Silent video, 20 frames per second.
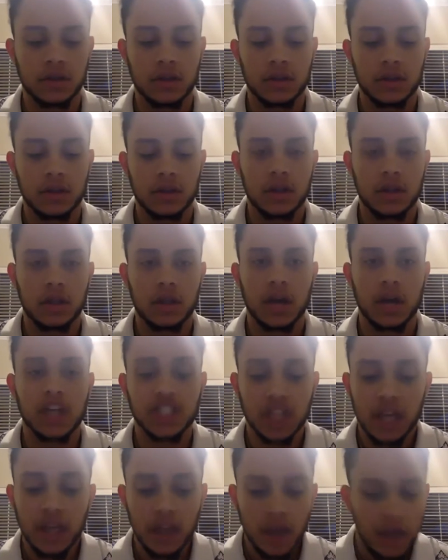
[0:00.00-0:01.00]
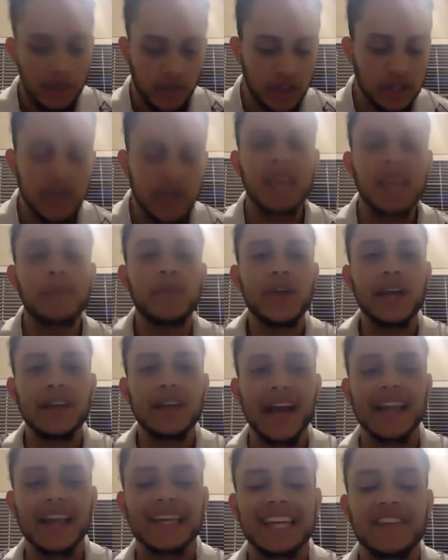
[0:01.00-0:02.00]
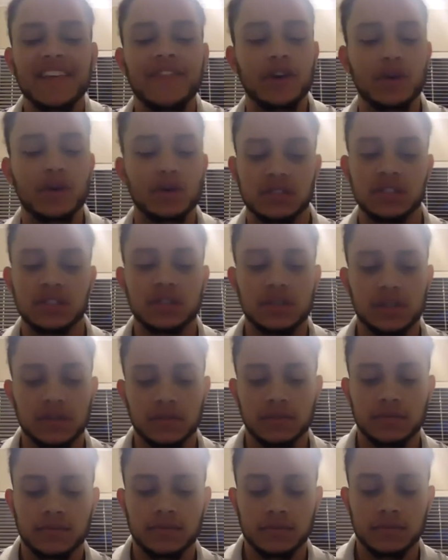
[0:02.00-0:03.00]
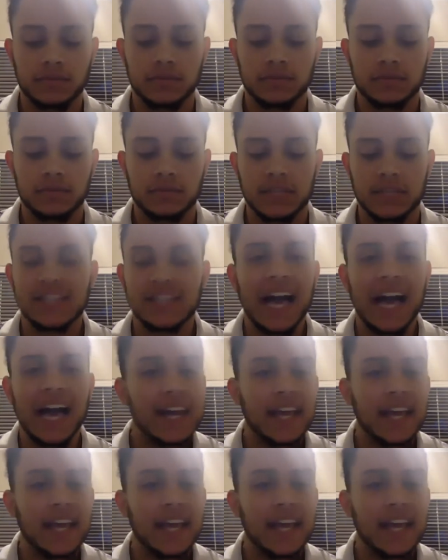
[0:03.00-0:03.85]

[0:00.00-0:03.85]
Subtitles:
because there's going to be a lot of difficulties. It's not going to